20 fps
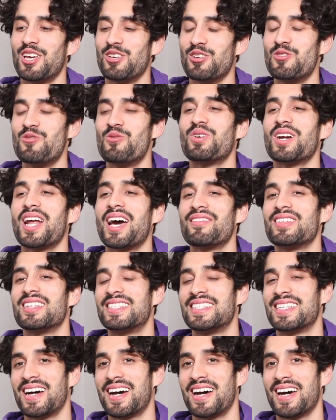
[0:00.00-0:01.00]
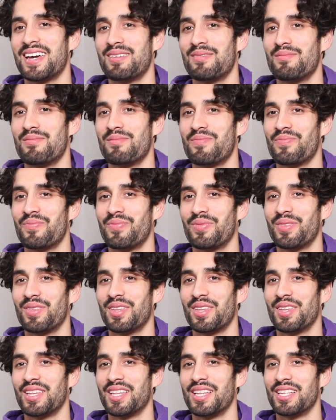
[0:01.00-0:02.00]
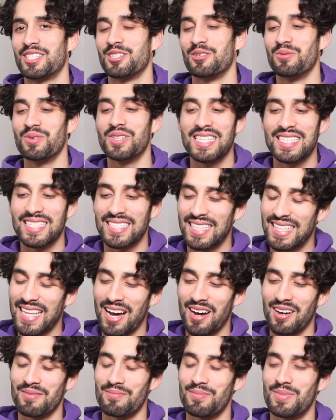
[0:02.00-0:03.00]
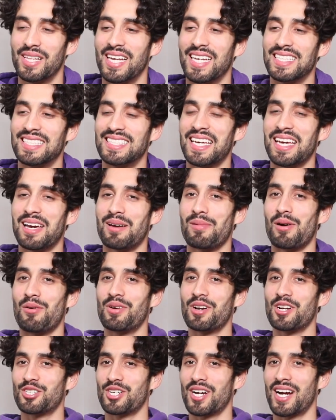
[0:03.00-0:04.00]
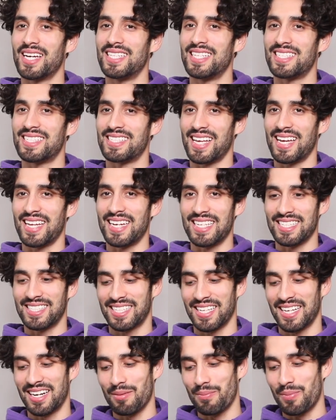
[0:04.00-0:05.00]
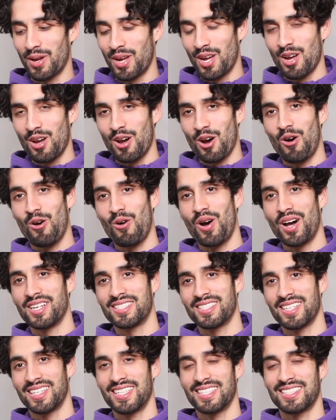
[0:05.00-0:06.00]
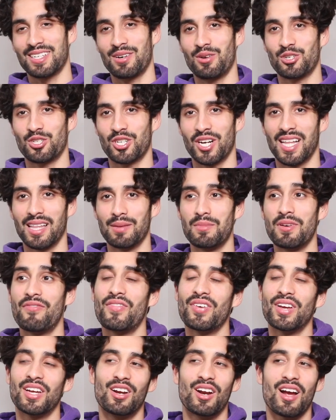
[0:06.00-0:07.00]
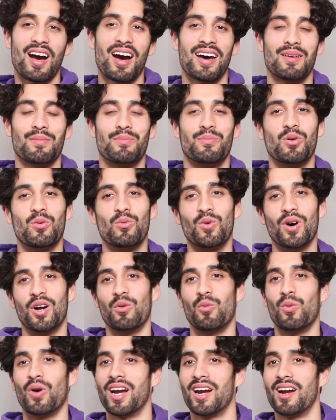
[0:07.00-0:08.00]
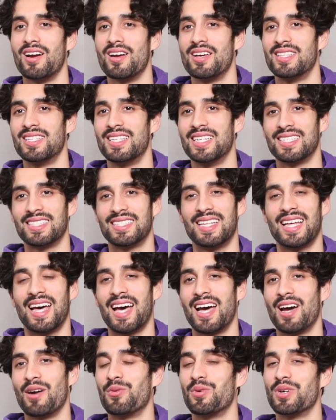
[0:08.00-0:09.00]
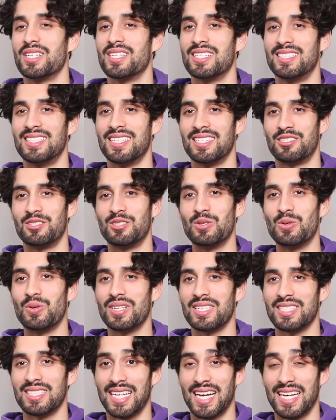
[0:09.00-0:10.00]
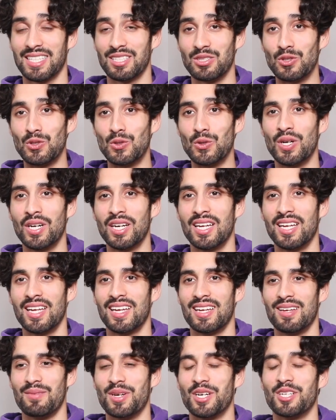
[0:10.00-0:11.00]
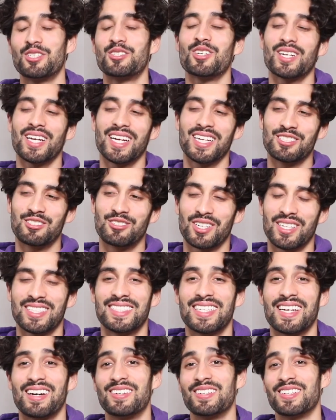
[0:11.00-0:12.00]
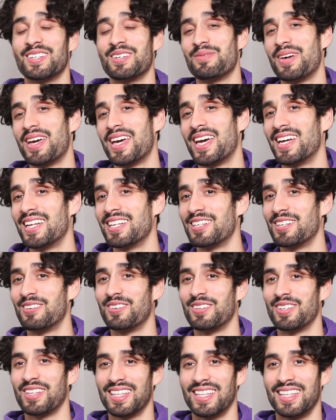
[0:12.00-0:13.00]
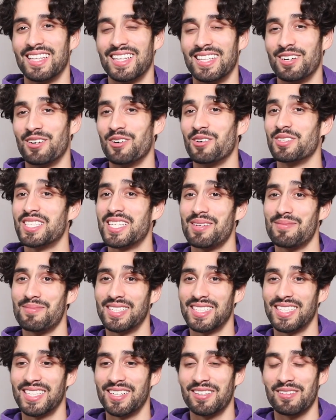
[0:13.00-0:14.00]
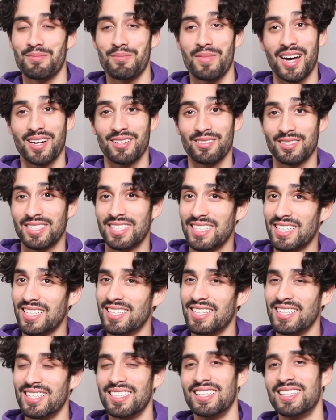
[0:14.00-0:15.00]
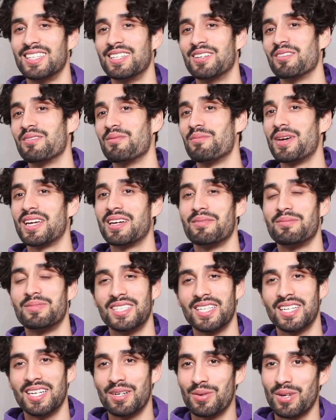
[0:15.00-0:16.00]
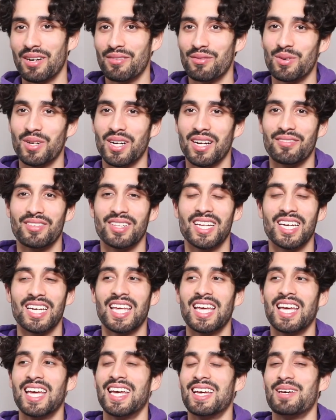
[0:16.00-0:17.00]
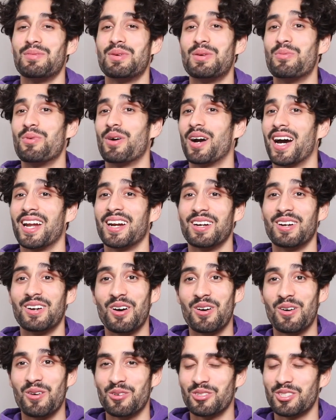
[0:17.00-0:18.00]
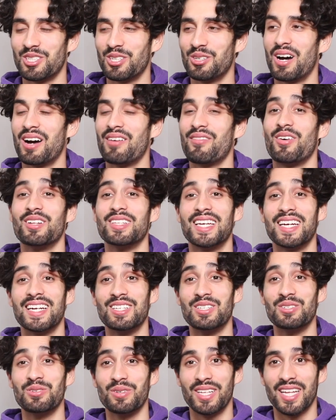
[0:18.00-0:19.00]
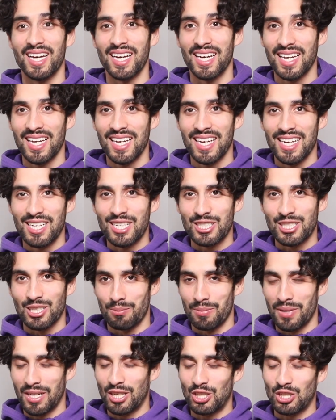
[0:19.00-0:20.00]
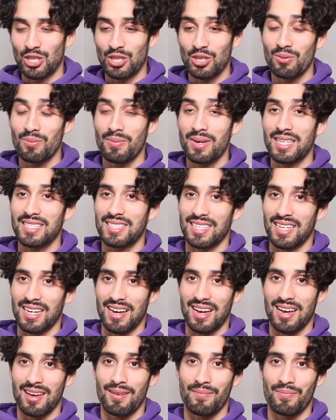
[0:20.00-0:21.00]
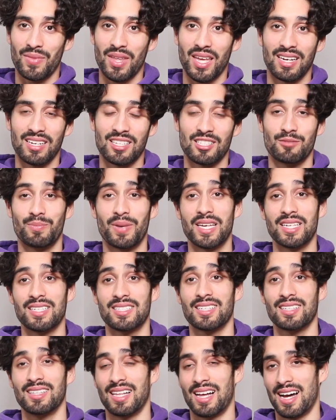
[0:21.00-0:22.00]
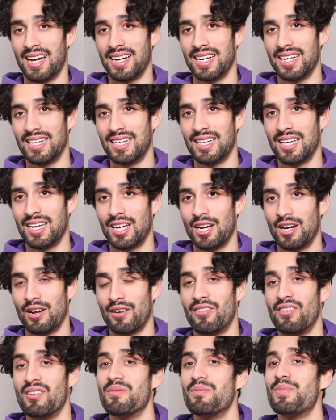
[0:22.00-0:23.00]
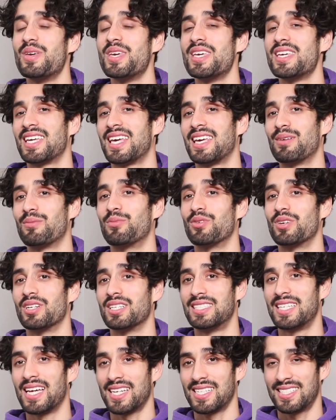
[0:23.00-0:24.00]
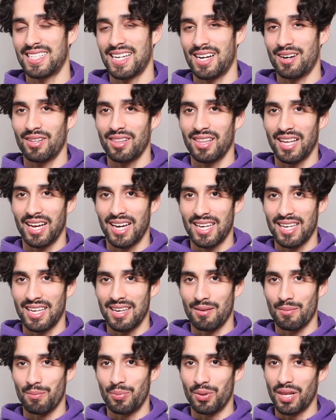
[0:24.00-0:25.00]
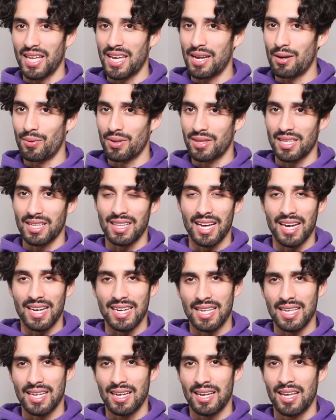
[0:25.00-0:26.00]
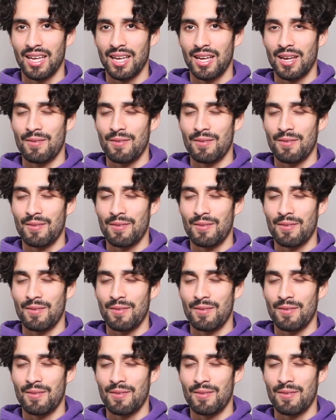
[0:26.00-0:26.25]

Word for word: you won't have the time to really sit down and be like, damn, I want to try this lighting setup. Oh, I saw this, I want to try it. Let me figure out how to put what, where, this, that, what does this do, what does that do? Because you start getting stressed out, you're like, man, you know, the whole team is here, the model's here, the, you know, the makeup's here, whatever, whatever, like, people gotta go, so you don't have all day to do that. So make sure you make time and space allotted for being able to test out light and play with the lighting